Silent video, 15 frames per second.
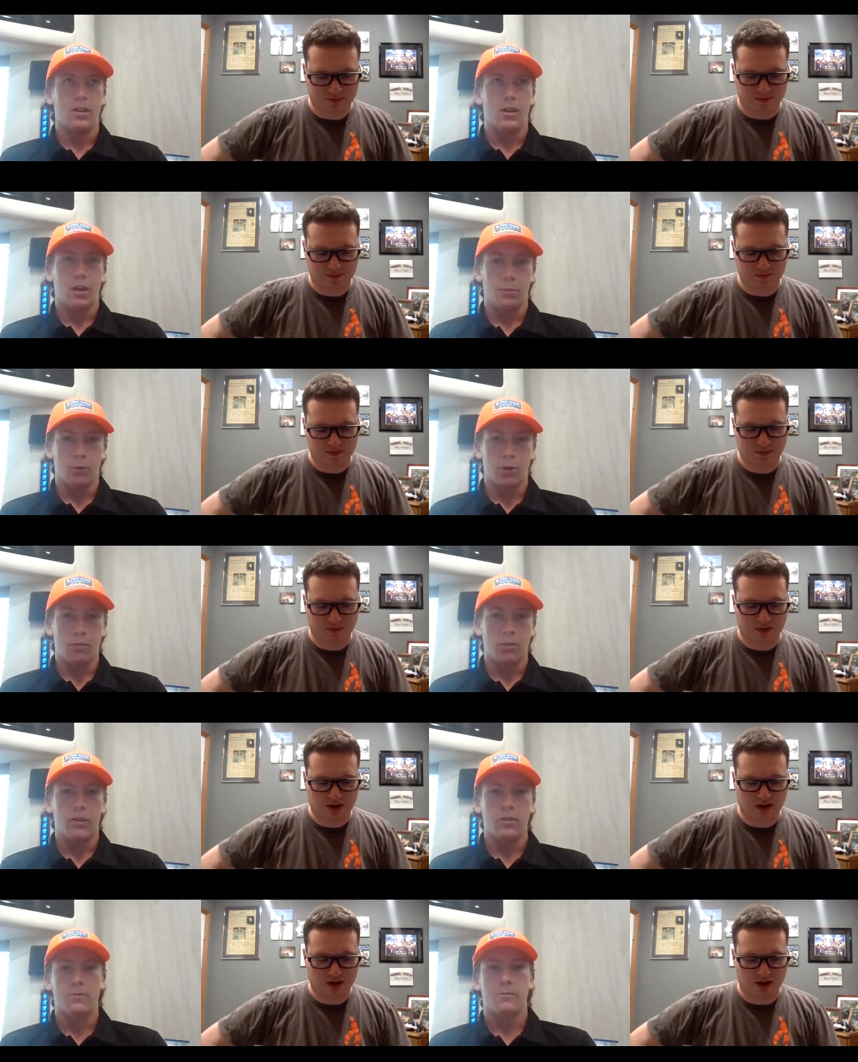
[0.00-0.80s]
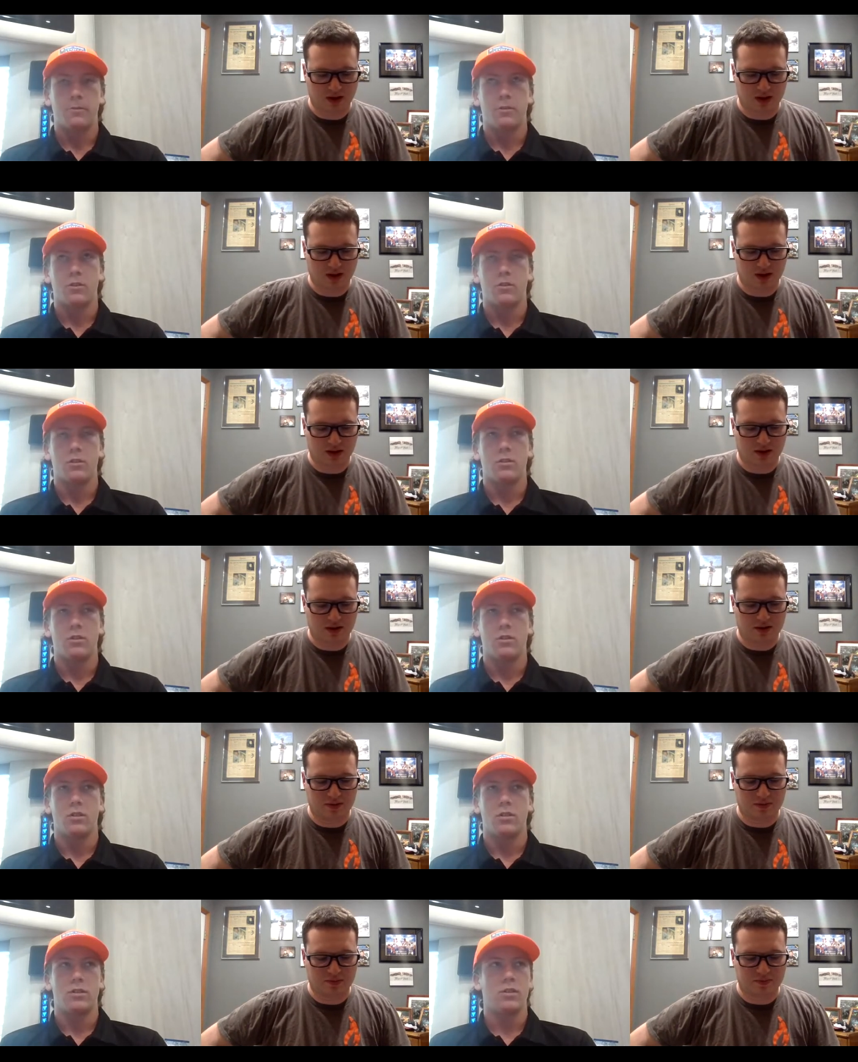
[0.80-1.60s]
Speaker 1: in Barbados for
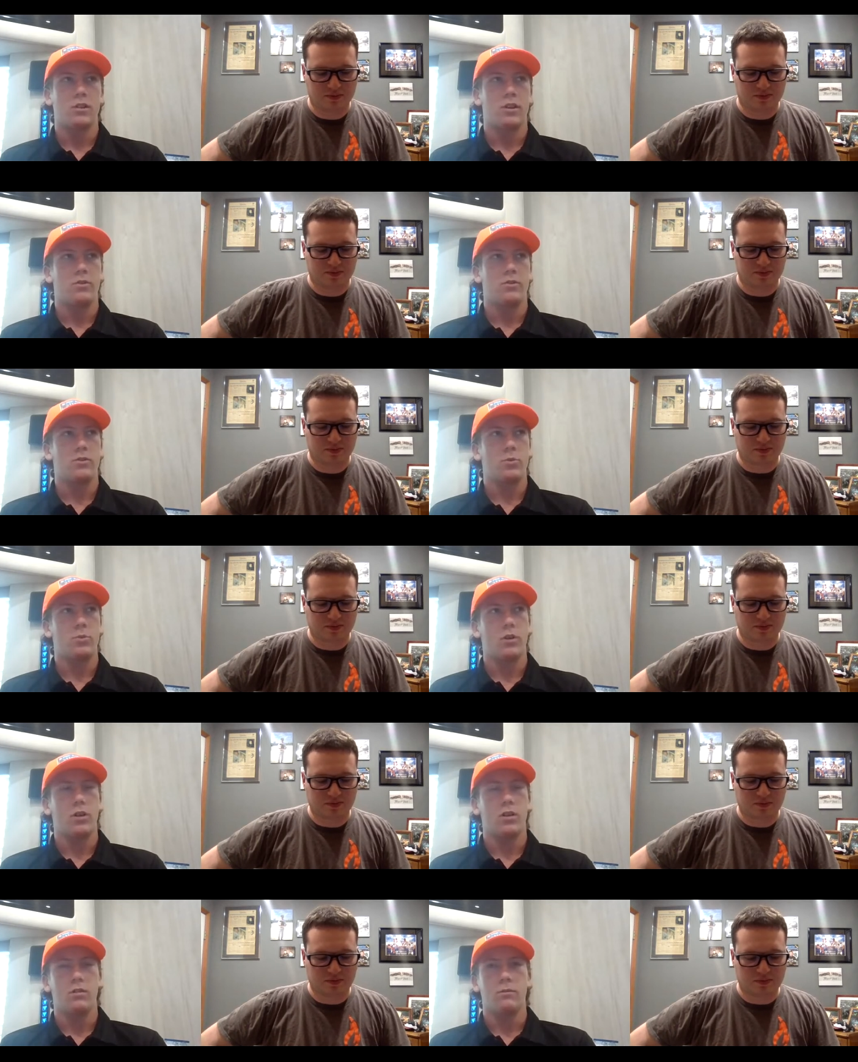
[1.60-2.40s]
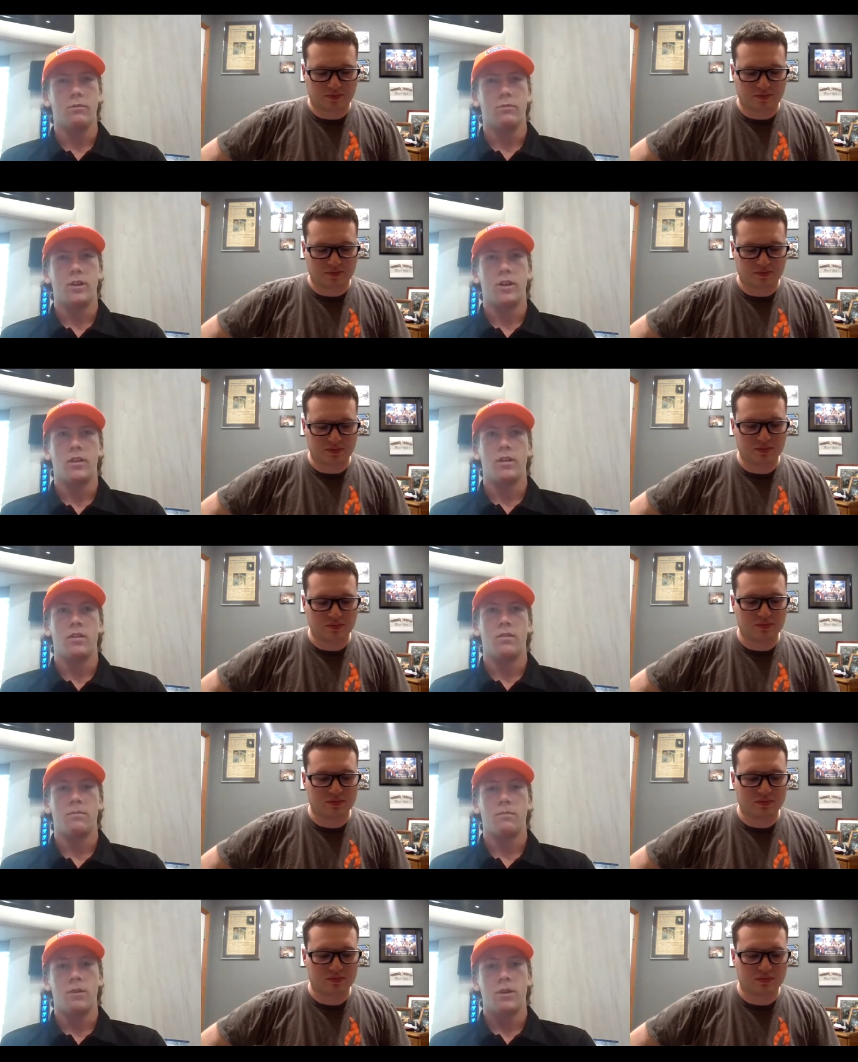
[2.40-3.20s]
until I was 12. And
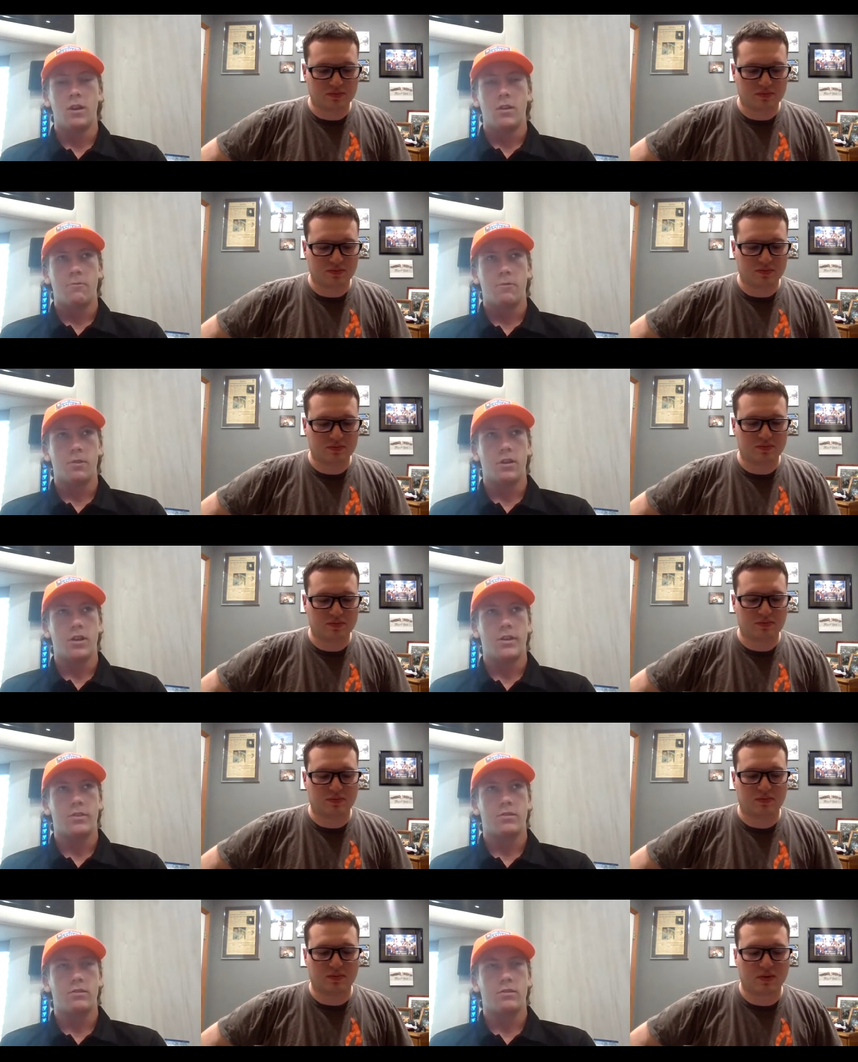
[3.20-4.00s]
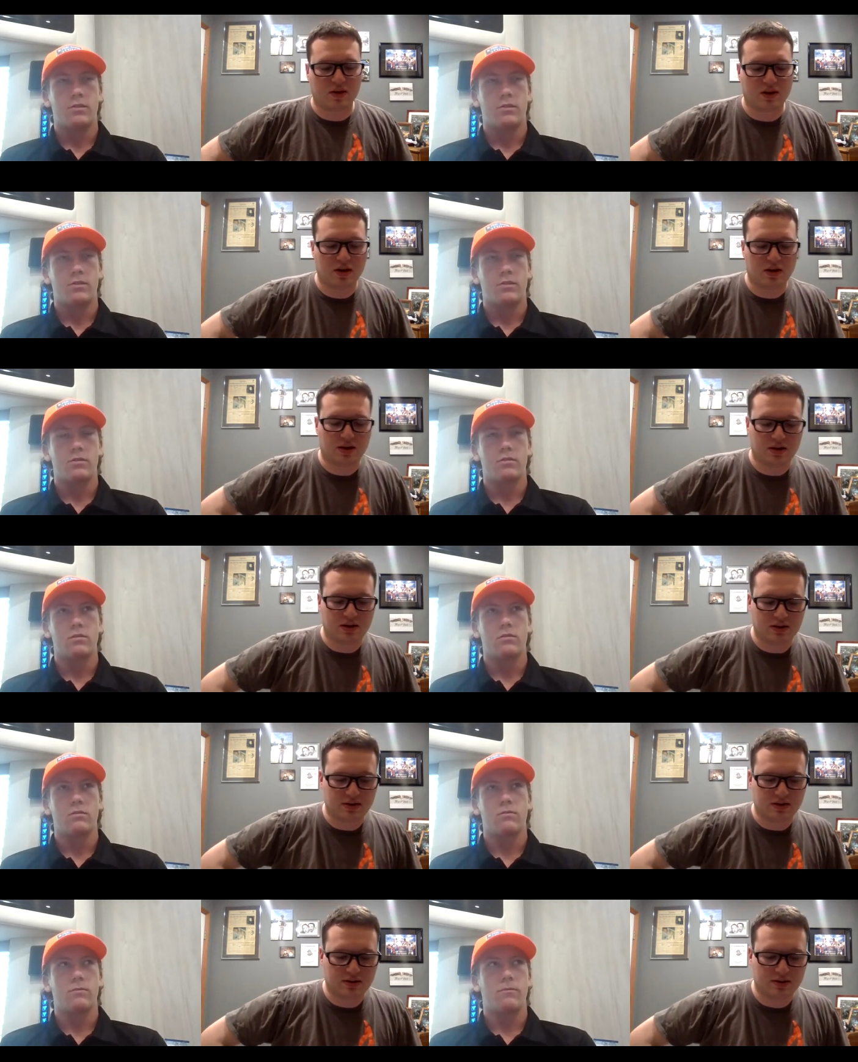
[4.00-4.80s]
then for the last
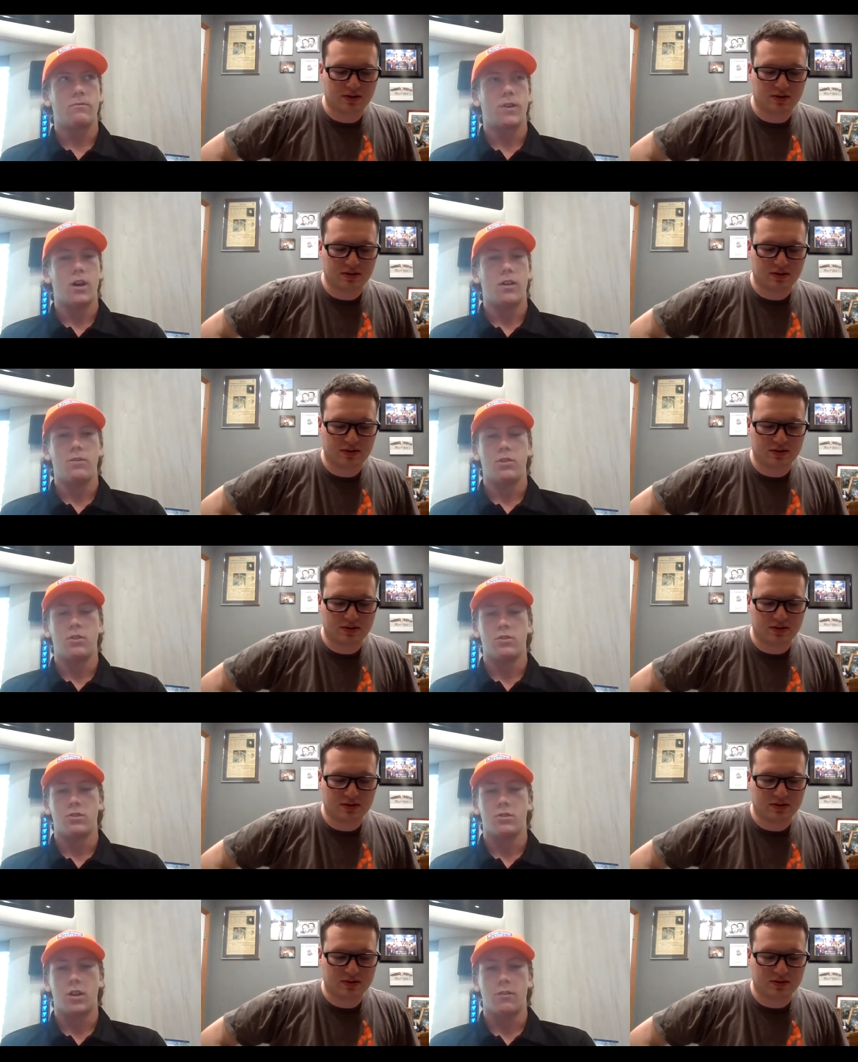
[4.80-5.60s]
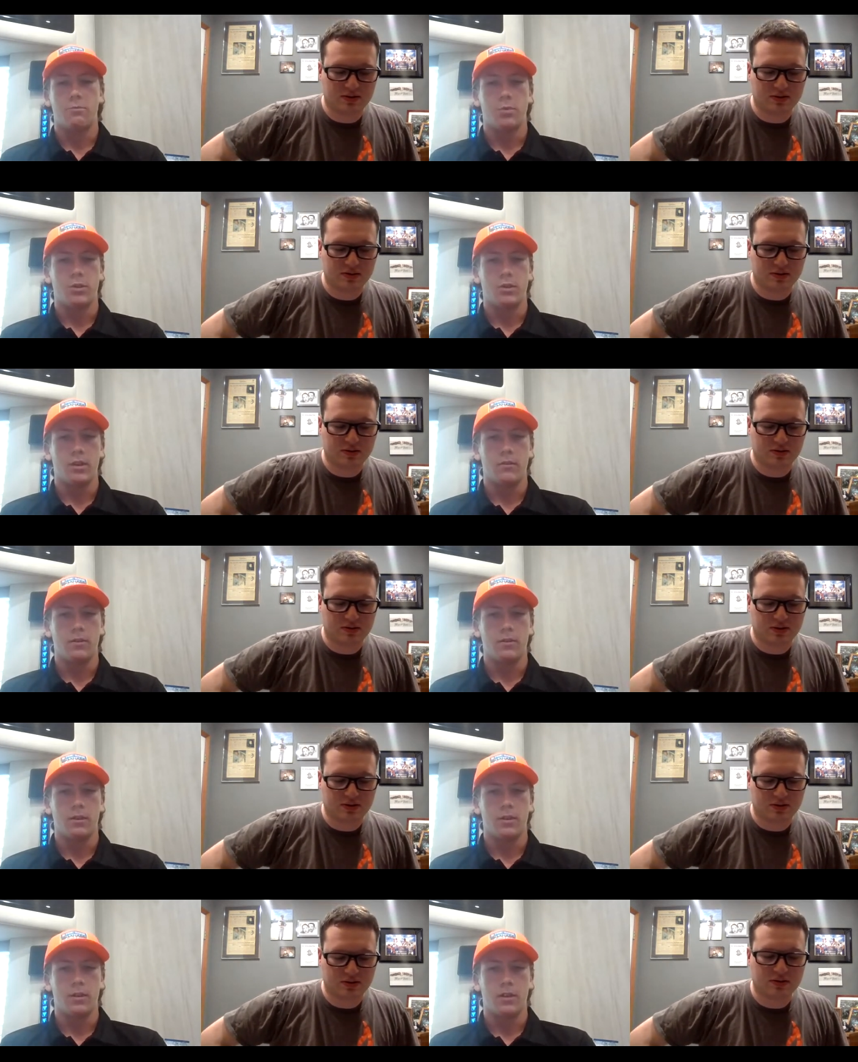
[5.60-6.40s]
five years, I've been living